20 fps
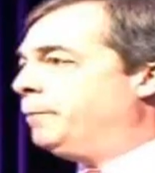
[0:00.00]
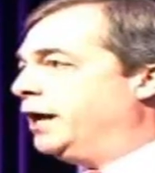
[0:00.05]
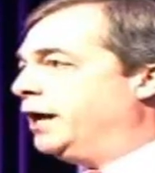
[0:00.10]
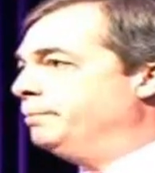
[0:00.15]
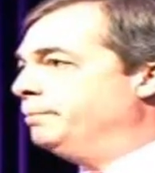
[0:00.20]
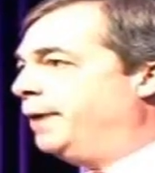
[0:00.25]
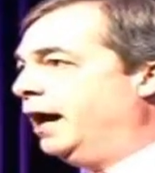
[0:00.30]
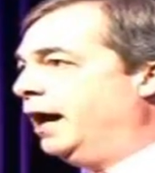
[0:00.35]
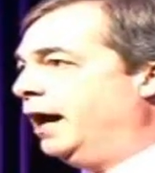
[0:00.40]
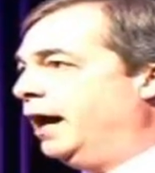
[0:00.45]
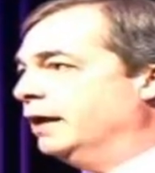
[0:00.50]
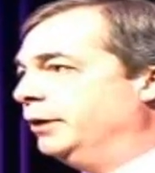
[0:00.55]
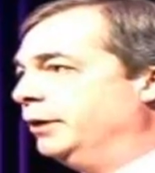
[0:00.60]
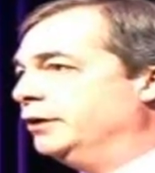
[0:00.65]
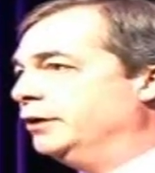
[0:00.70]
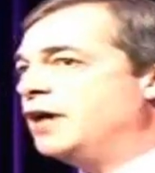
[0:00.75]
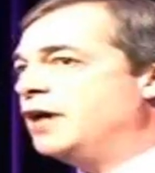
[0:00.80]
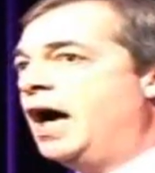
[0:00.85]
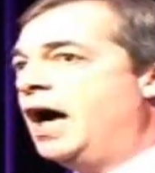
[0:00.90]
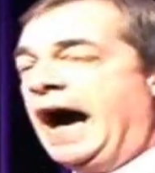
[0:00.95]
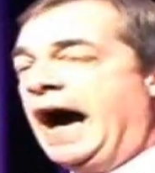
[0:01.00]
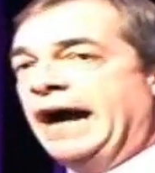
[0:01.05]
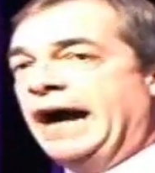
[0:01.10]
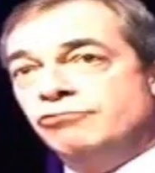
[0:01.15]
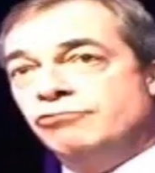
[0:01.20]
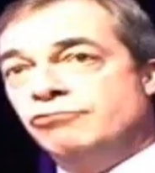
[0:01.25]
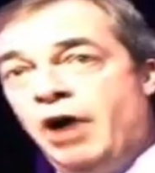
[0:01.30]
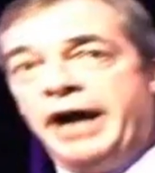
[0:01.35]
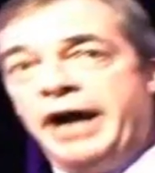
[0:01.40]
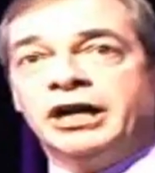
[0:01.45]
Parliament and
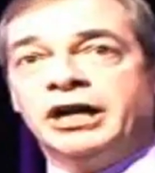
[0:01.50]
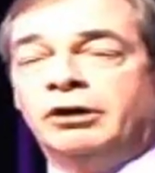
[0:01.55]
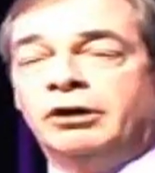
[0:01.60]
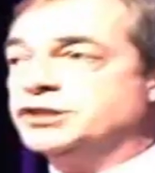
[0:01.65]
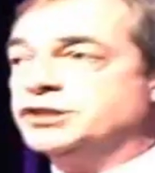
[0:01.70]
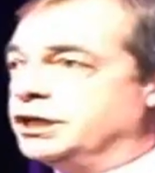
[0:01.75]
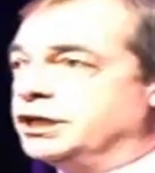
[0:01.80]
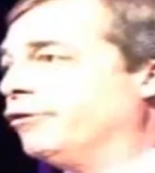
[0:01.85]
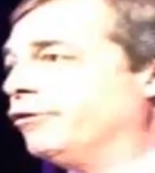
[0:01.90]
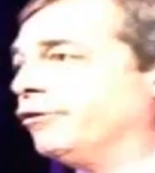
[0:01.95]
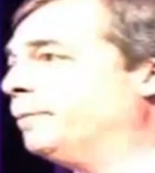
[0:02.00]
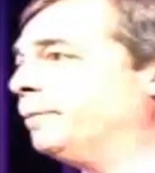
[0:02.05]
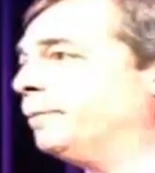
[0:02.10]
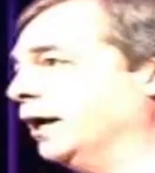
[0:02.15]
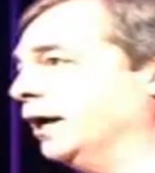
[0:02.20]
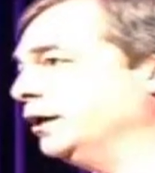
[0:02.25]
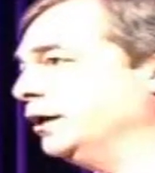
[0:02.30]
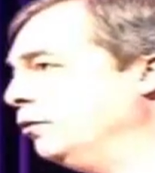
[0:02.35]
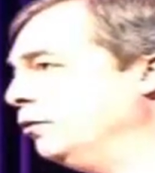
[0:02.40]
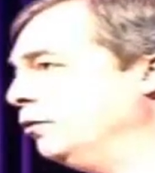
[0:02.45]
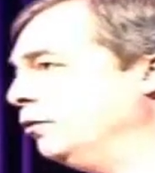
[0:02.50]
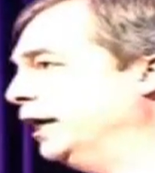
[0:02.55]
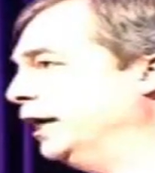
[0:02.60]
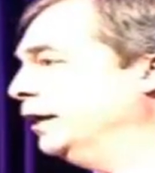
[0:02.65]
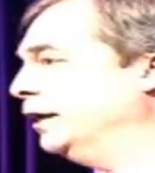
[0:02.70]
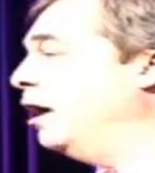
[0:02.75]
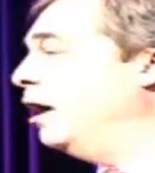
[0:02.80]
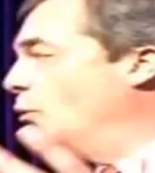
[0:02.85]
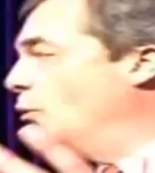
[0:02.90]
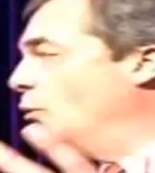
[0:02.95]
right across the European Union,
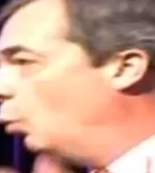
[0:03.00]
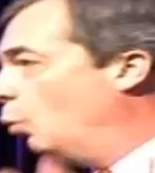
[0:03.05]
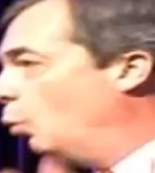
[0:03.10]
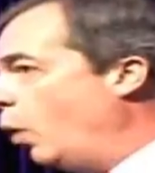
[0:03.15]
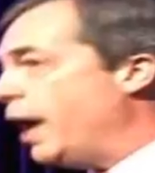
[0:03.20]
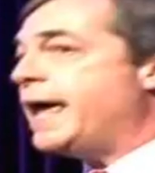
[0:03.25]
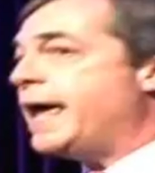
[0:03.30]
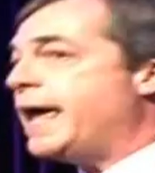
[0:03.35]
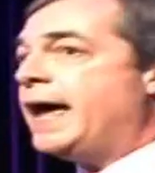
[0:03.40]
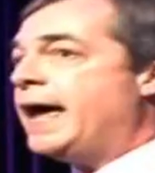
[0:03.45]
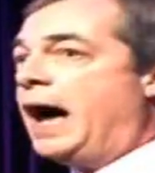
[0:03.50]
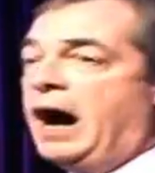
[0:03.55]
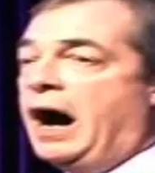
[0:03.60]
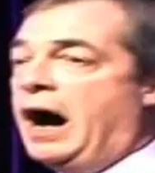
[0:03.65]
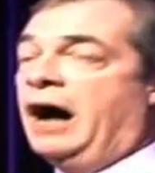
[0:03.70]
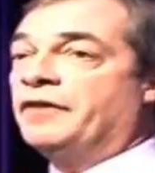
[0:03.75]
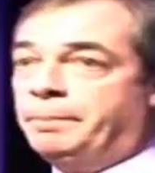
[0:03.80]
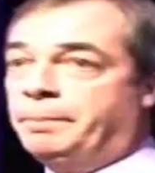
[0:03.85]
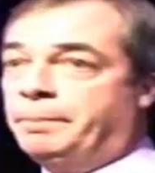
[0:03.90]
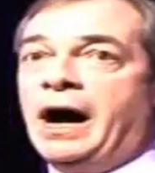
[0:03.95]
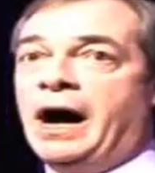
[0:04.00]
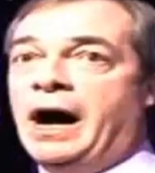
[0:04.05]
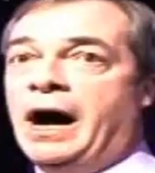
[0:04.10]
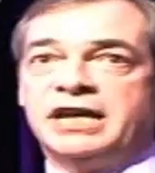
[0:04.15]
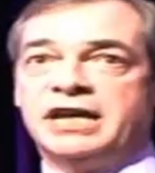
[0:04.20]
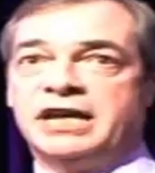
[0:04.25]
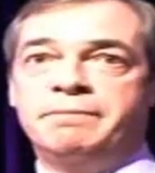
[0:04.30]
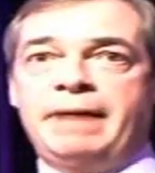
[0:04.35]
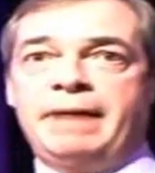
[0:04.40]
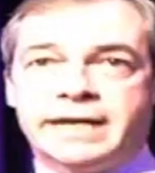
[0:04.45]
we are the
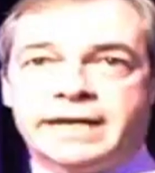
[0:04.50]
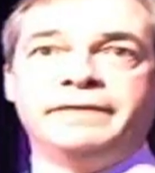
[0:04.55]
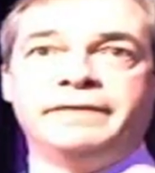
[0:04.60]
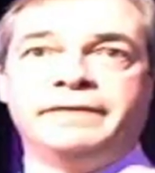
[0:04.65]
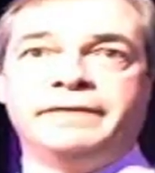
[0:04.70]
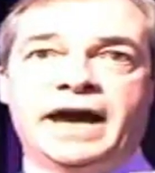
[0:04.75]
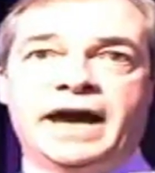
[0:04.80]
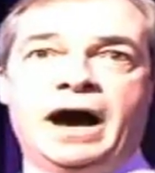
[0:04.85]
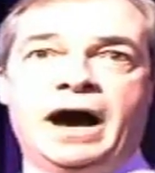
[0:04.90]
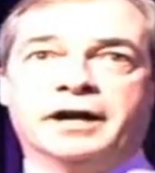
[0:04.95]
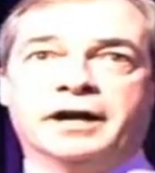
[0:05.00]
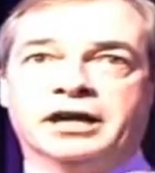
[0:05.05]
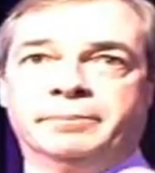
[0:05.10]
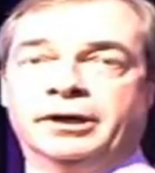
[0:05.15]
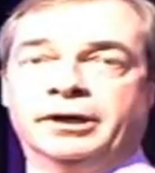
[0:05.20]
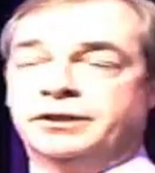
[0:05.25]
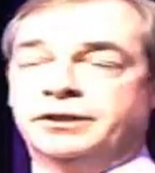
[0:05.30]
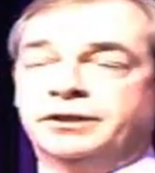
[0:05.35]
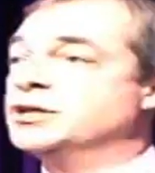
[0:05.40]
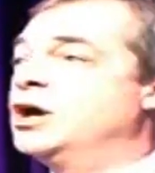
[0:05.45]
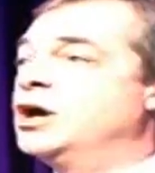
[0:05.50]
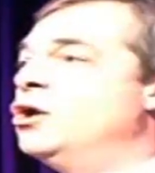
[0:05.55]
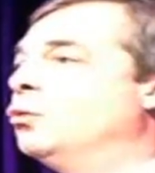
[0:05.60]
party making the arguments.